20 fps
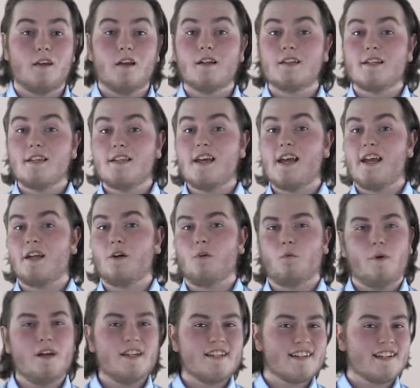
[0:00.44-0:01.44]
Today,
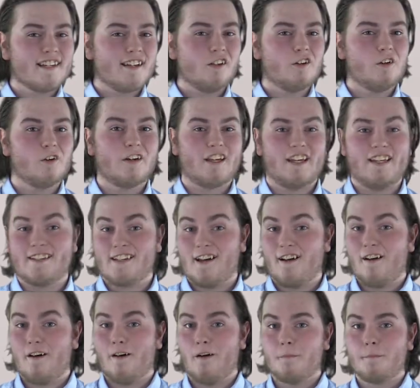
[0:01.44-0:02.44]
we're taking a look into
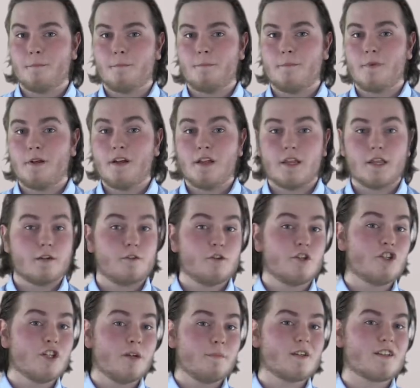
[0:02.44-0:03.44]
Arm. They're a
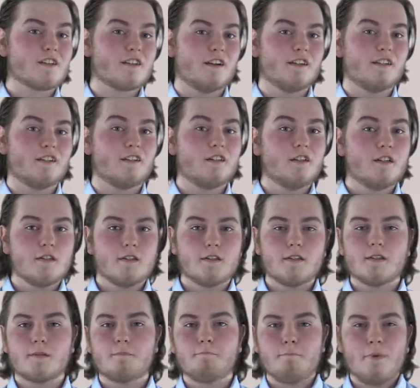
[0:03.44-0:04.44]
chip designer
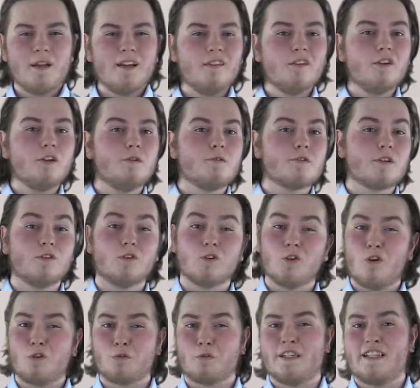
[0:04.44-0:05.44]
that's been in the news a
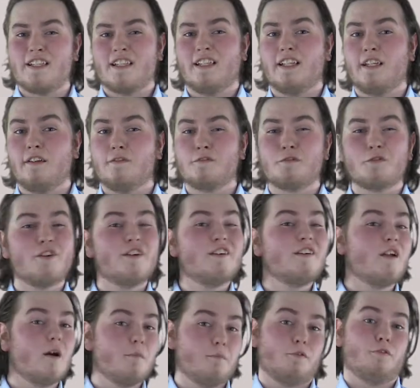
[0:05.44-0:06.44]
lot recently for a
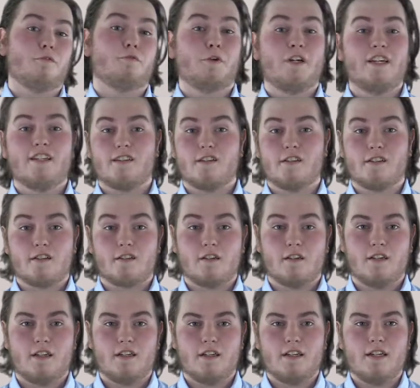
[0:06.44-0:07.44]
number of reasons.
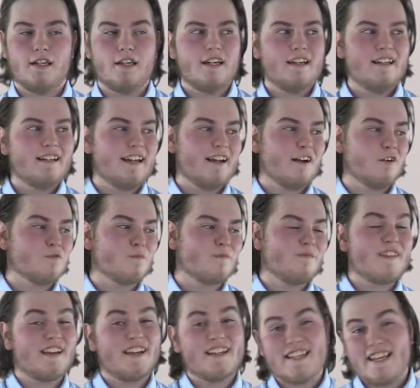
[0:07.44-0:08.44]
Now,
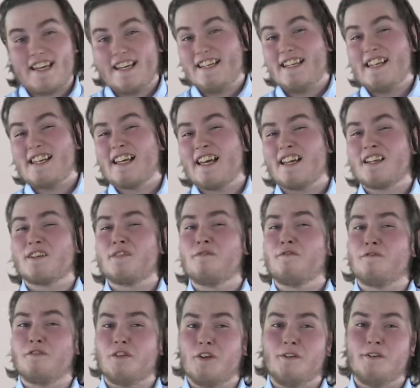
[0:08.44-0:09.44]
it's easy to get
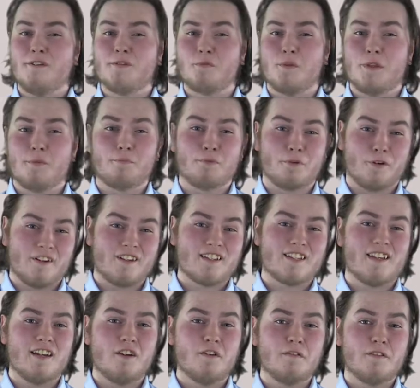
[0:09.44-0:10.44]
confused with the products they
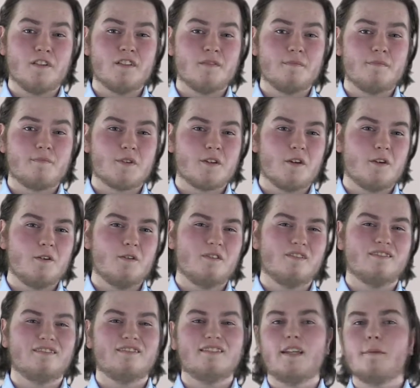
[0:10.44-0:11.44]
offer, so
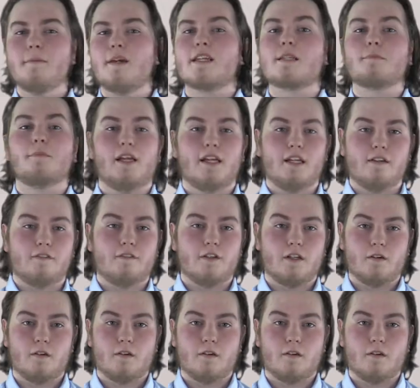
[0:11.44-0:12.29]
let me explain it for you.